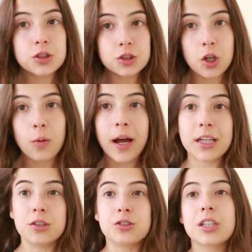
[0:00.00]
So
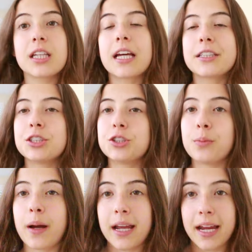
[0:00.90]
I usually like to
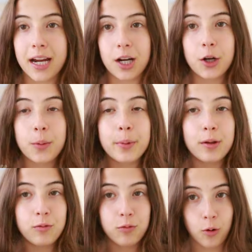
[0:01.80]
do my hair
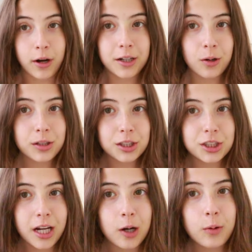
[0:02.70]
before I go in the
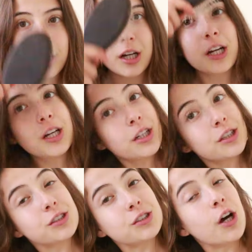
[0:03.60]
shower.
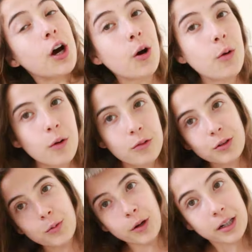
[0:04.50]
So
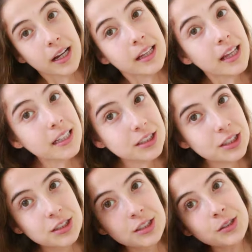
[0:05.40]
for work, I like
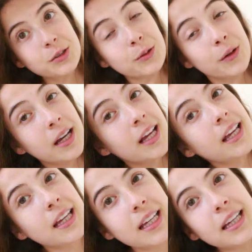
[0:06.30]
to do
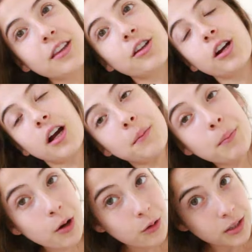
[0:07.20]
either a
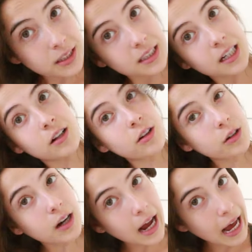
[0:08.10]
ponytail
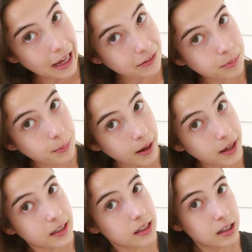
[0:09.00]
or a half
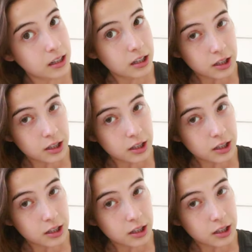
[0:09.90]
bun.